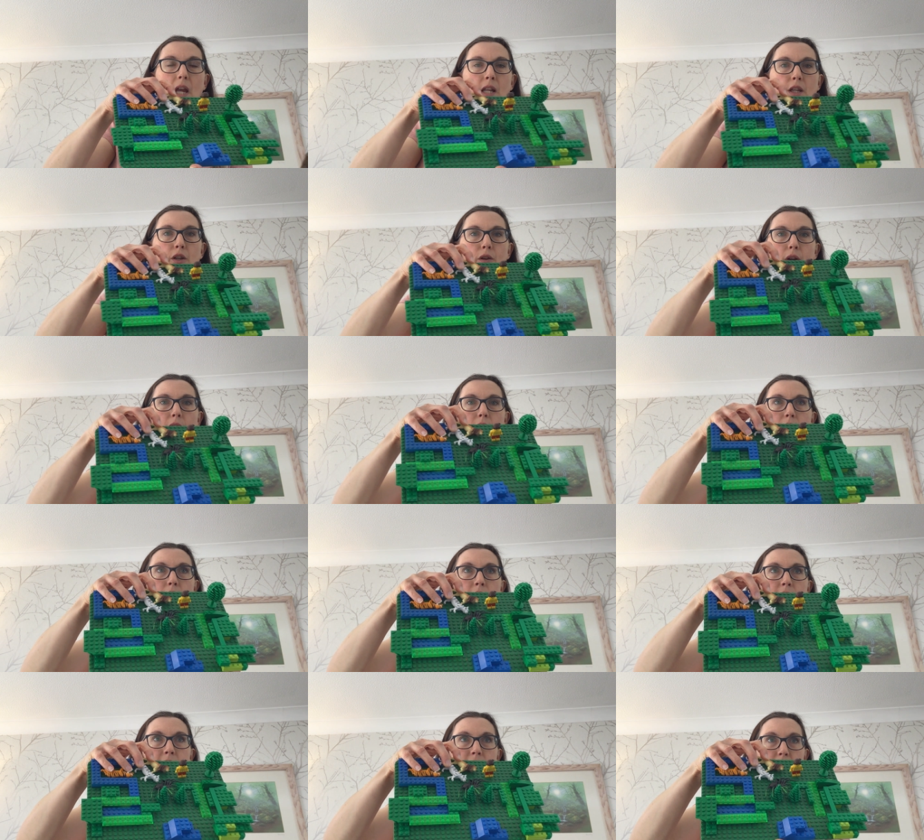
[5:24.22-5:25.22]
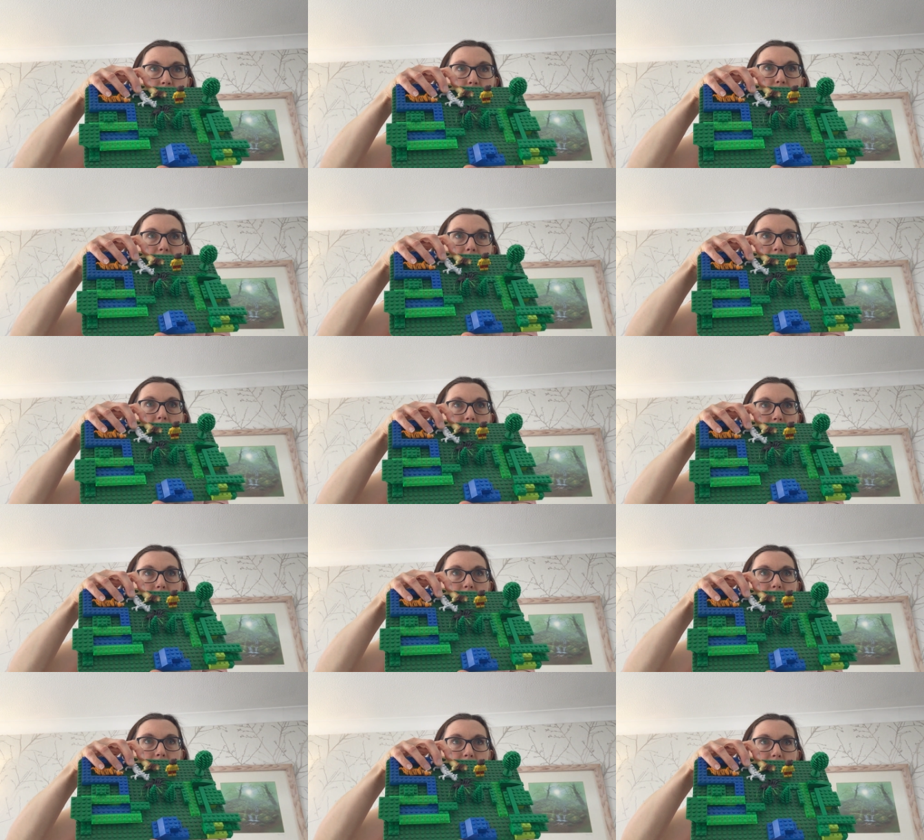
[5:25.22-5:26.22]
And you can you see that?
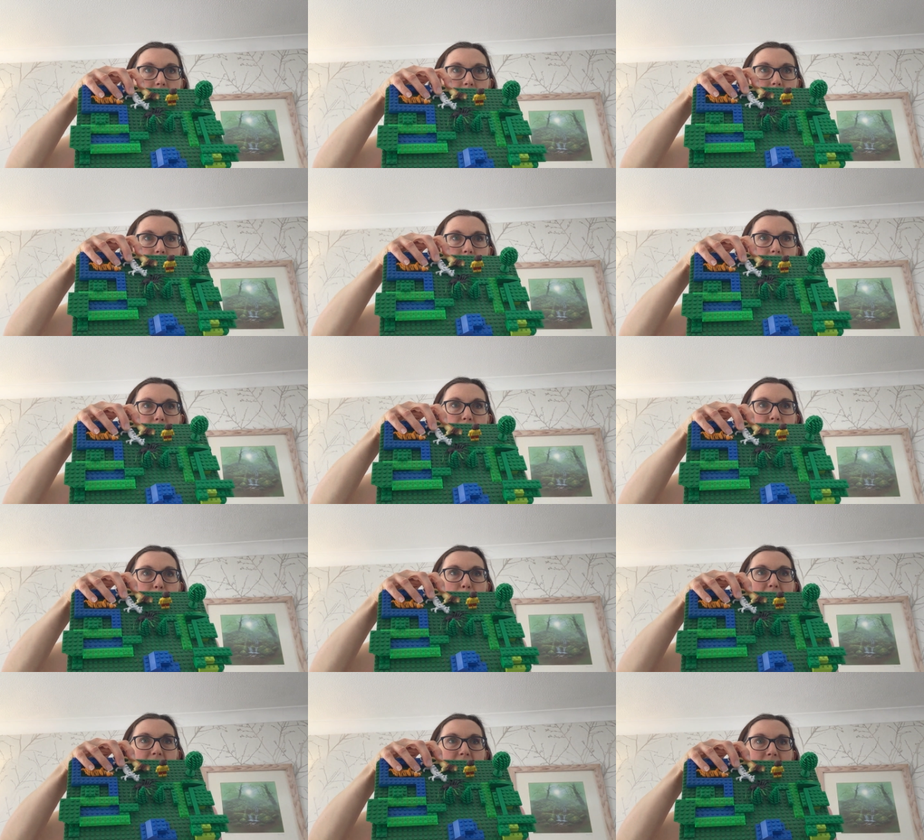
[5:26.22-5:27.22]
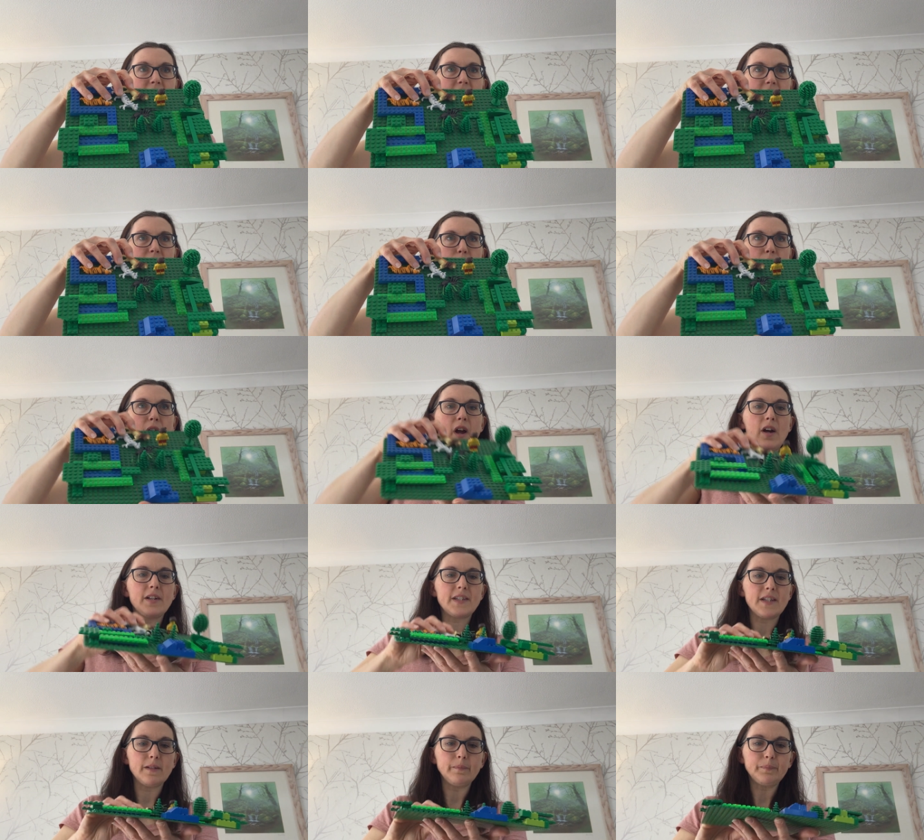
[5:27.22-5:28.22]
You can make a little
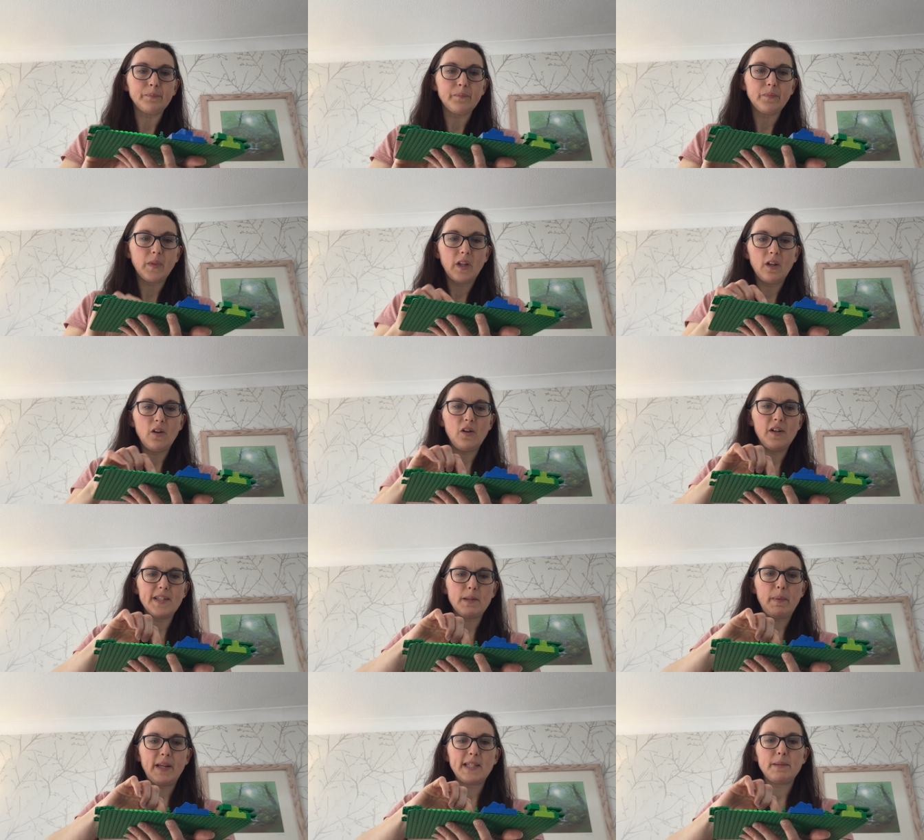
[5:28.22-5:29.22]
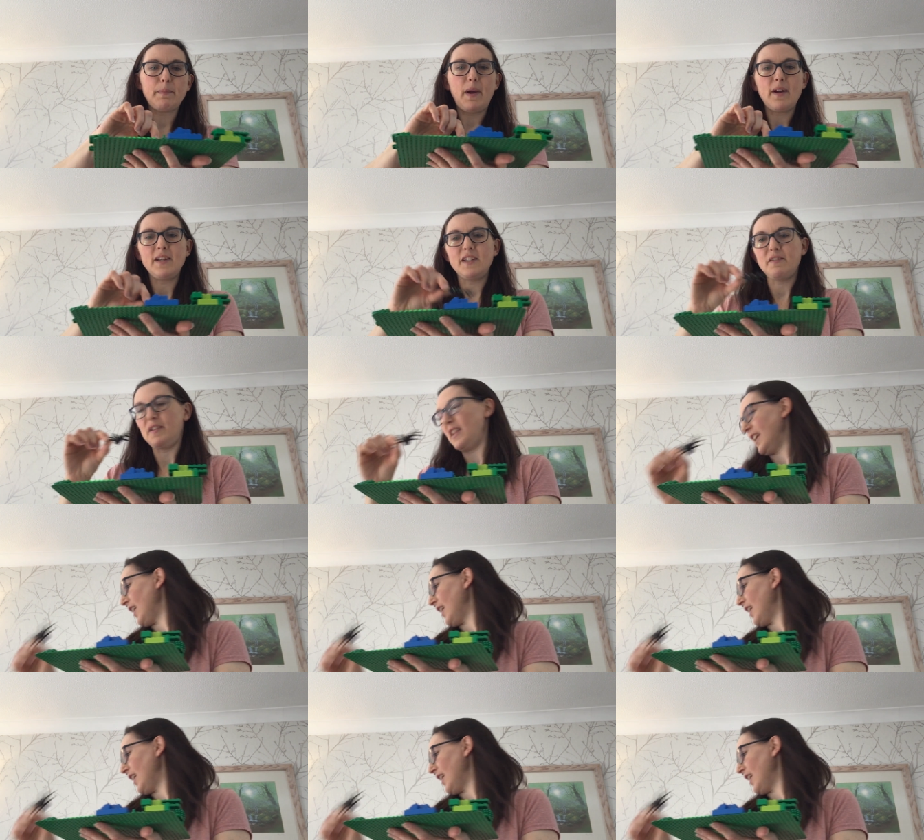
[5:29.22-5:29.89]
garden. Oh, there's a big spider in